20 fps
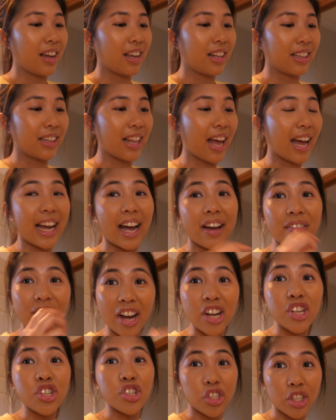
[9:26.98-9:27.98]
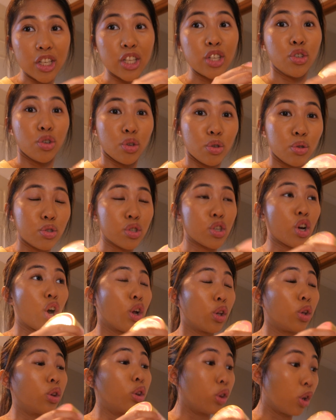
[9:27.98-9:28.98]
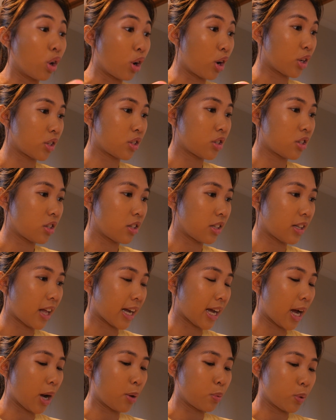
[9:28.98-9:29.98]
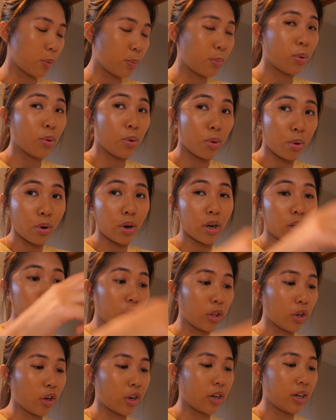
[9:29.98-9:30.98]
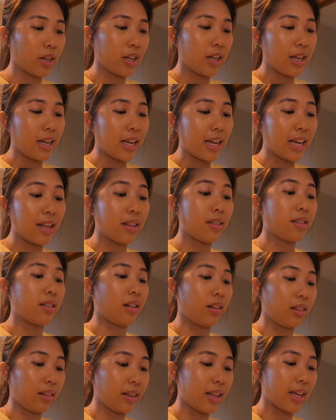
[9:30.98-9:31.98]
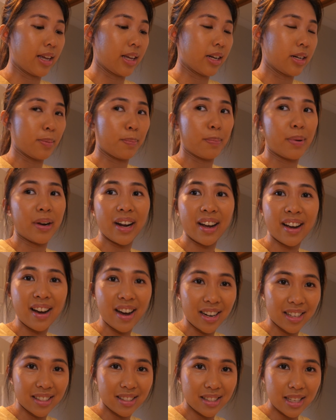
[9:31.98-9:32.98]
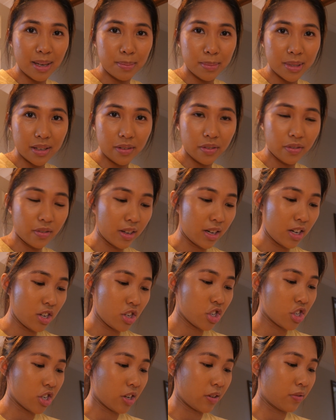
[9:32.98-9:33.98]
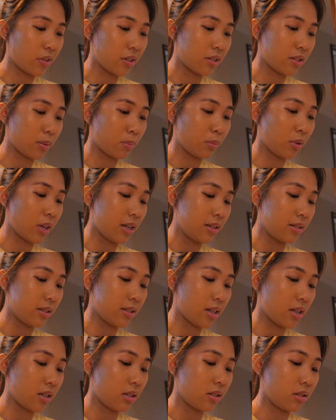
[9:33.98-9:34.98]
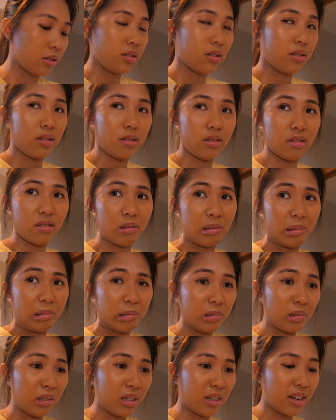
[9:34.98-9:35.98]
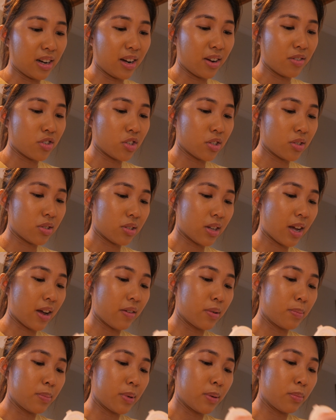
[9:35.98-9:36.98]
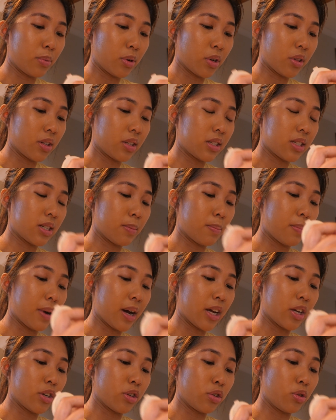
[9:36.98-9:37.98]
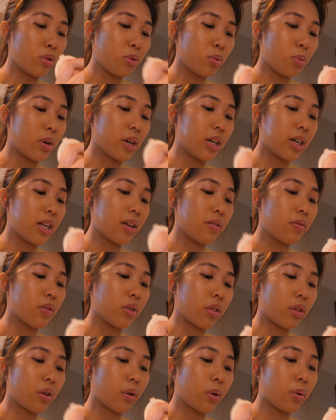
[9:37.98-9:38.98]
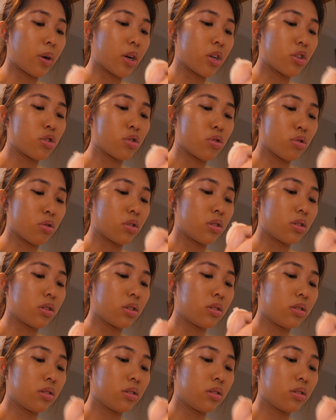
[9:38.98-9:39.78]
Like, I've actually used a lot. Like, I would pour a lot in the lid, but I can't seem to finish it for some reason. So I just haven't been bothered to buy a new one, even though I should.